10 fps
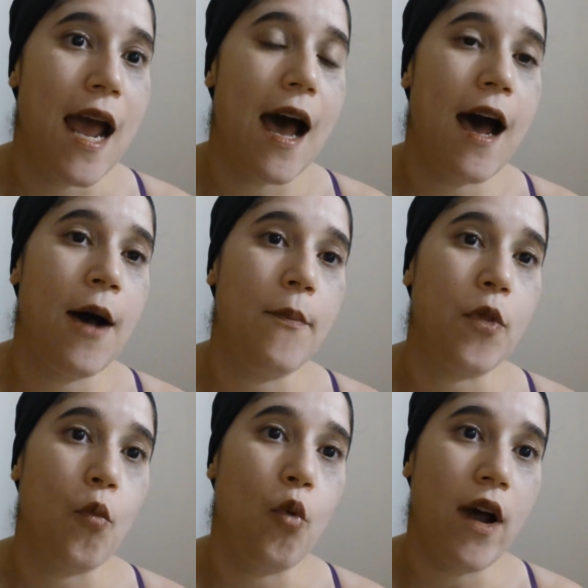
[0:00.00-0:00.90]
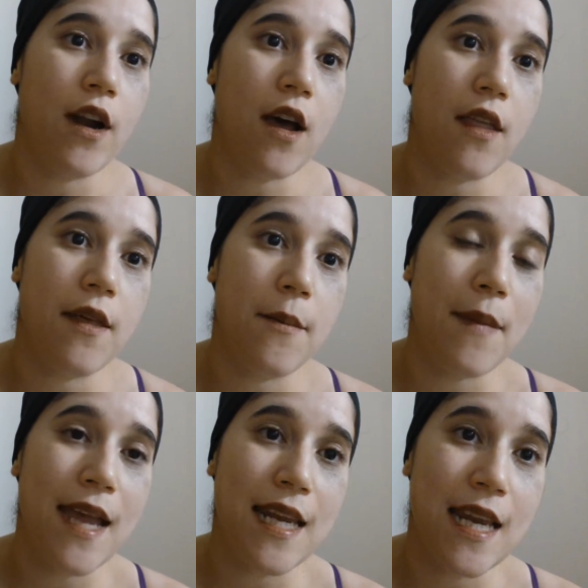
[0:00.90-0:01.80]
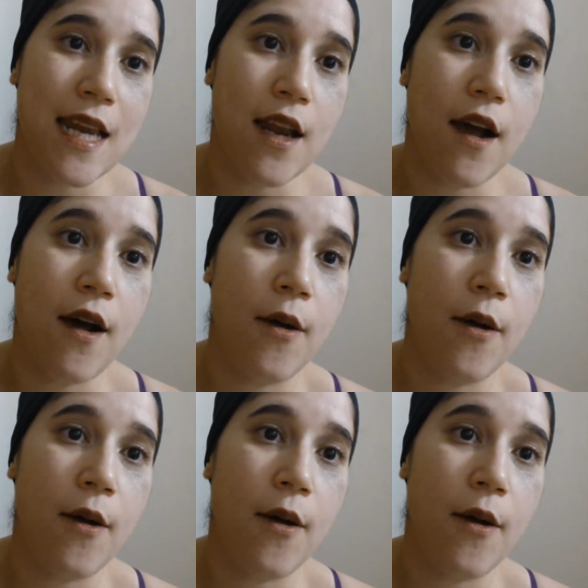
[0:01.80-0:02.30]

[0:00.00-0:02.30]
one of the many